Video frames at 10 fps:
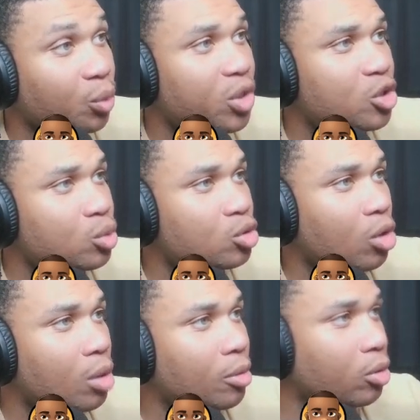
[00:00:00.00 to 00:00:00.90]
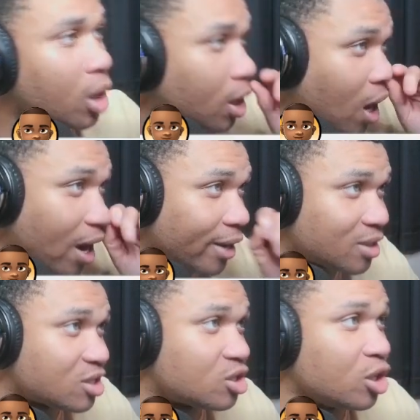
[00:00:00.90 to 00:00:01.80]
We do draw MODOK. All right,
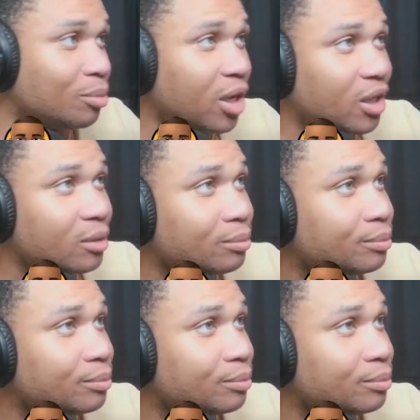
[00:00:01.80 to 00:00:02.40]
this is good money.